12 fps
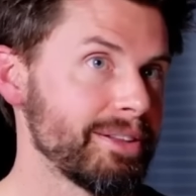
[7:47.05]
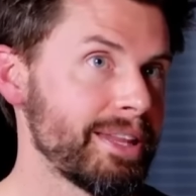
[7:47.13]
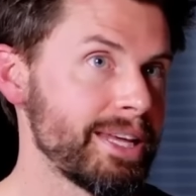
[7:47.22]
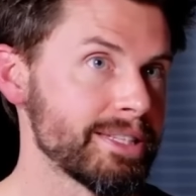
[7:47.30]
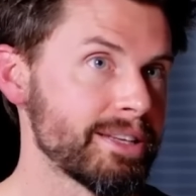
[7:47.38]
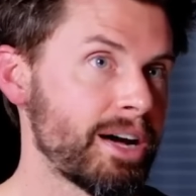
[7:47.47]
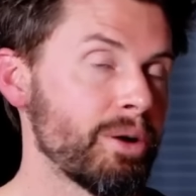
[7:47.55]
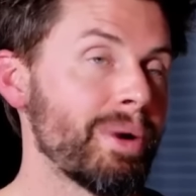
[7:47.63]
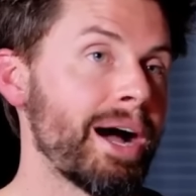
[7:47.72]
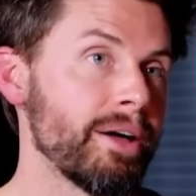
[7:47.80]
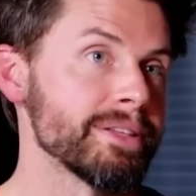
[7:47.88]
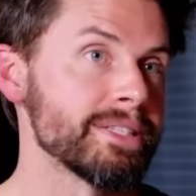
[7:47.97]
They saw,
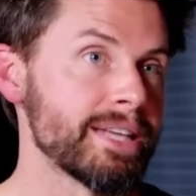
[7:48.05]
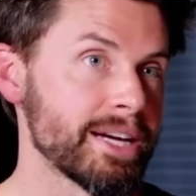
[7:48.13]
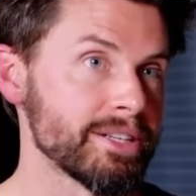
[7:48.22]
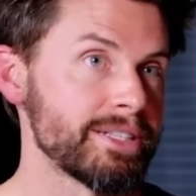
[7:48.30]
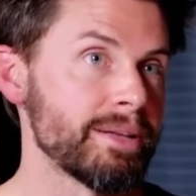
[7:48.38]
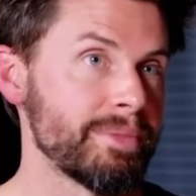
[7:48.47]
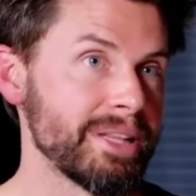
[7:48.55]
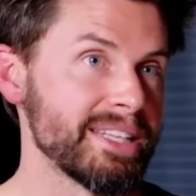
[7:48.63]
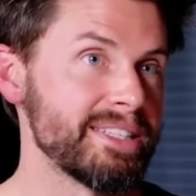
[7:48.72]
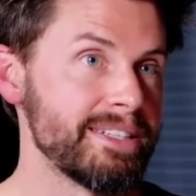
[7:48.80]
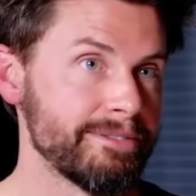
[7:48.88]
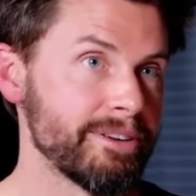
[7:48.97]
wow, this is actually something
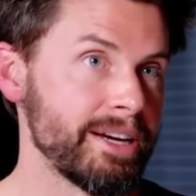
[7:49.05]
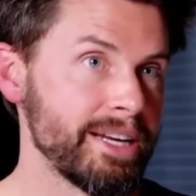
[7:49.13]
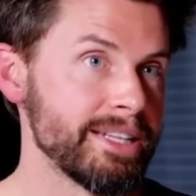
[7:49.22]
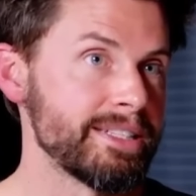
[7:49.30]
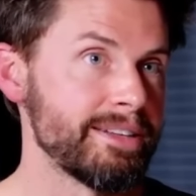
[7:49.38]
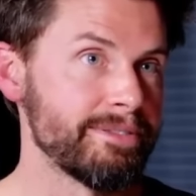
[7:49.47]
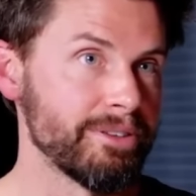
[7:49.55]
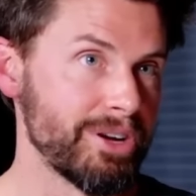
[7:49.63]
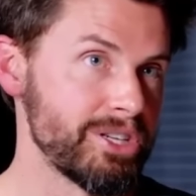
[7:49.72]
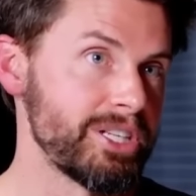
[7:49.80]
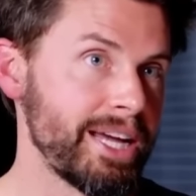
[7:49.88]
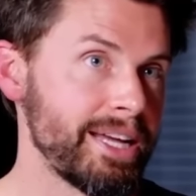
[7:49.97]
that's different. It's
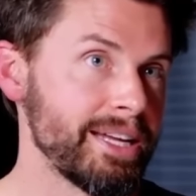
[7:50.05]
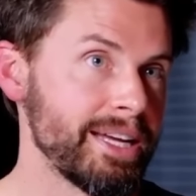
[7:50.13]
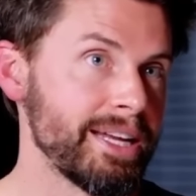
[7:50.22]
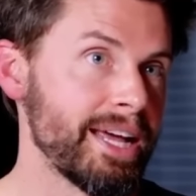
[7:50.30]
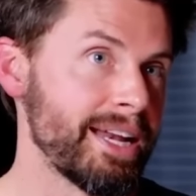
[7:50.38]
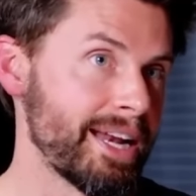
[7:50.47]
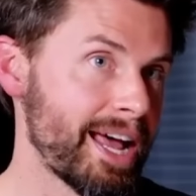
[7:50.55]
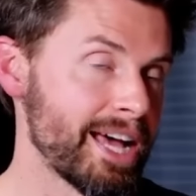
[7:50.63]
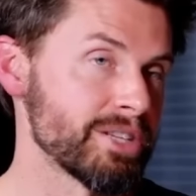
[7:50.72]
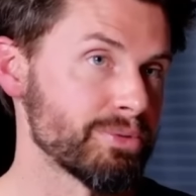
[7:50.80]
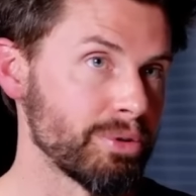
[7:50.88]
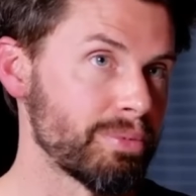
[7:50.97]
differentiated and it
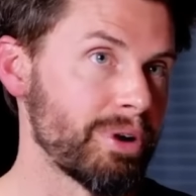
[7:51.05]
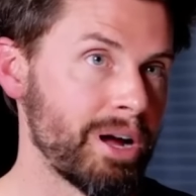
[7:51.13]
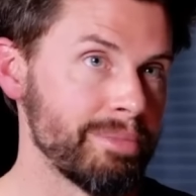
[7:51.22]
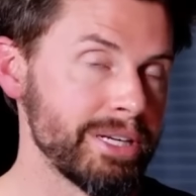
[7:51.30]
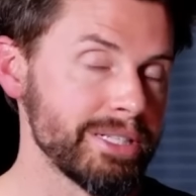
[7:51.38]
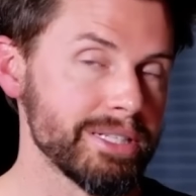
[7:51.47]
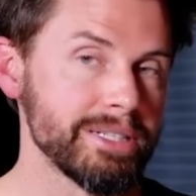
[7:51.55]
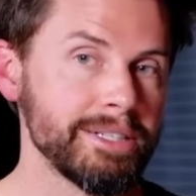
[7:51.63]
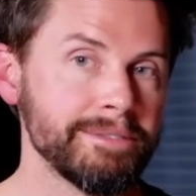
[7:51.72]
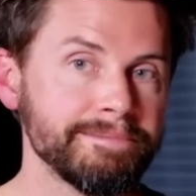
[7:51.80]
has real promise.